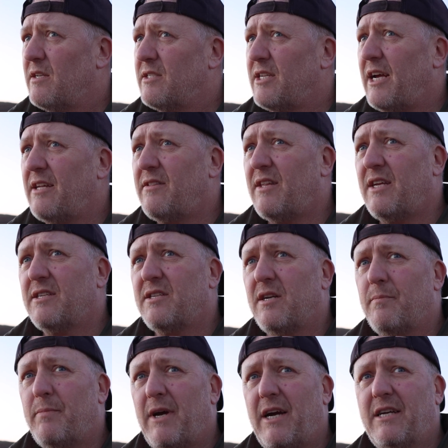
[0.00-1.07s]
take things at a
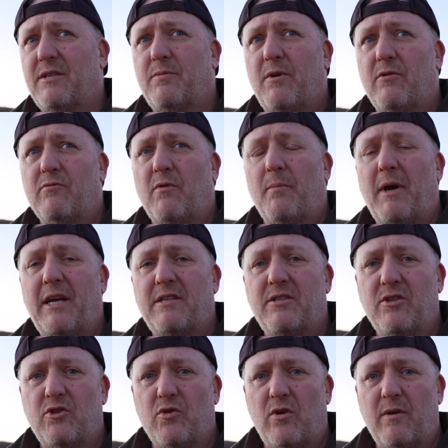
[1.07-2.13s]
pace where it remains
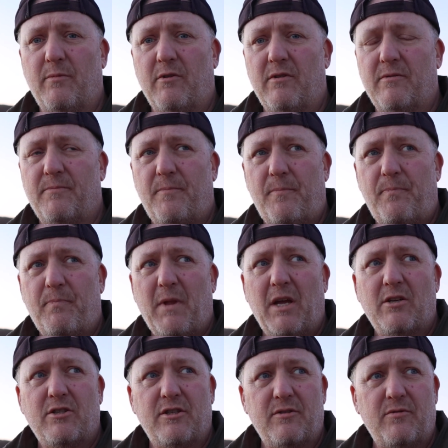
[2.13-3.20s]
enjoyable,
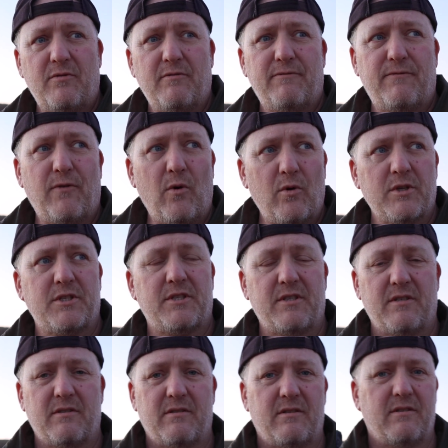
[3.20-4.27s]
to force
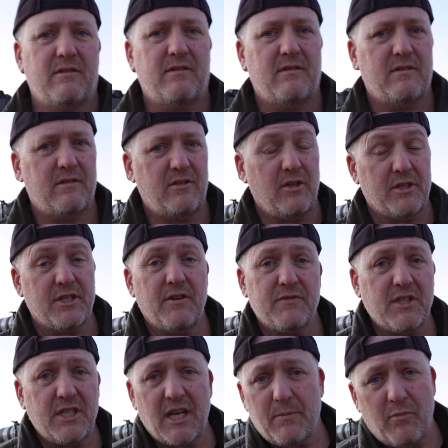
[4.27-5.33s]
yourself
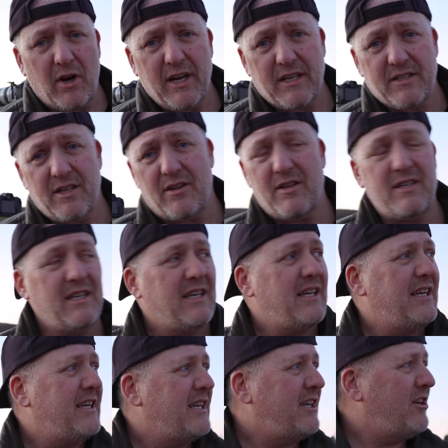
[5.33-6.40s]
to take breaks so that
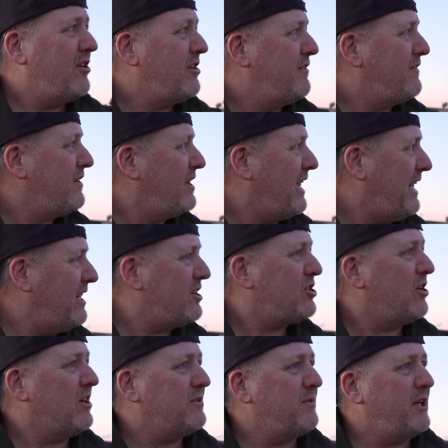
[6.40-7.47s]
you feel
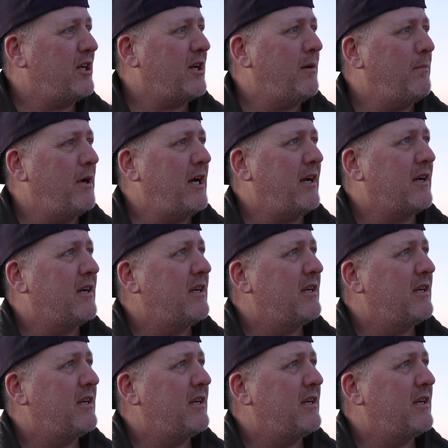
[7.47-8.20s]
energized when you come back.